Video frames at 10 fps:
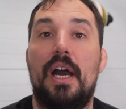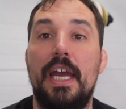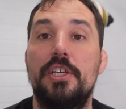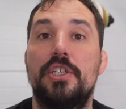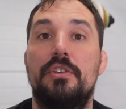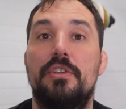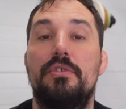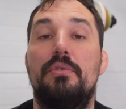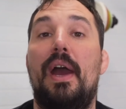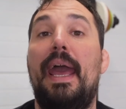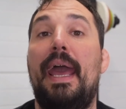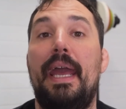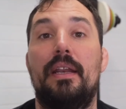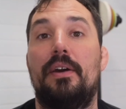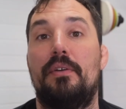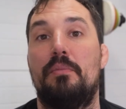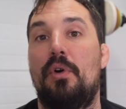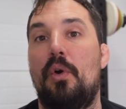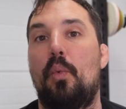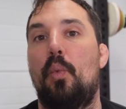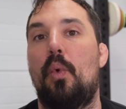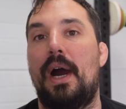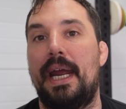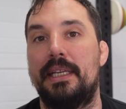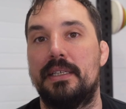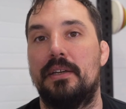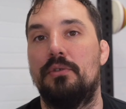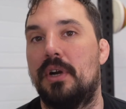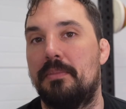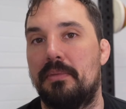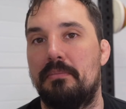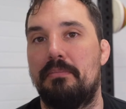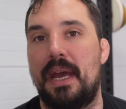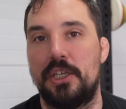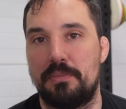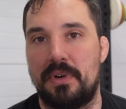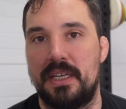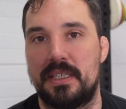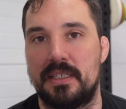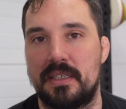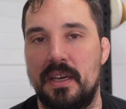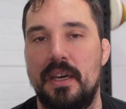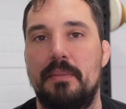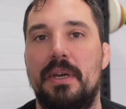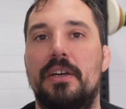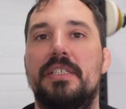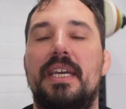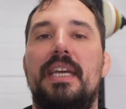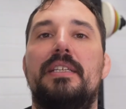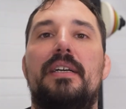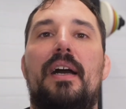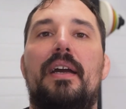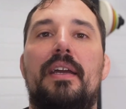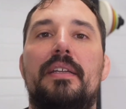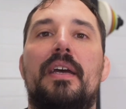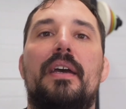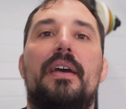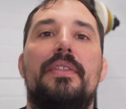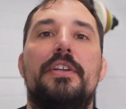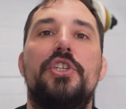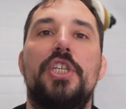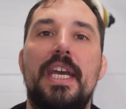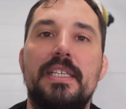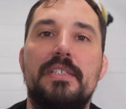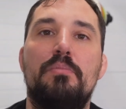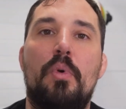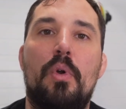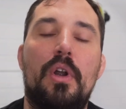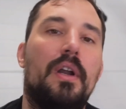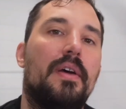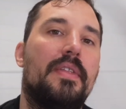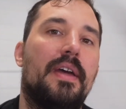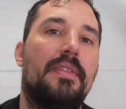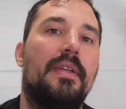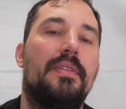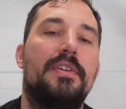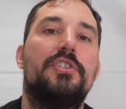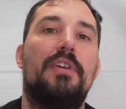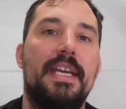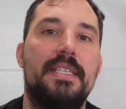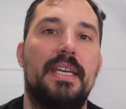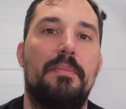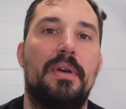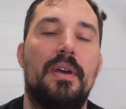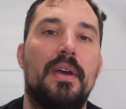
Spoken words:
I should do a heck lot of more wide grip bench presses because they target the chest more than the tricep.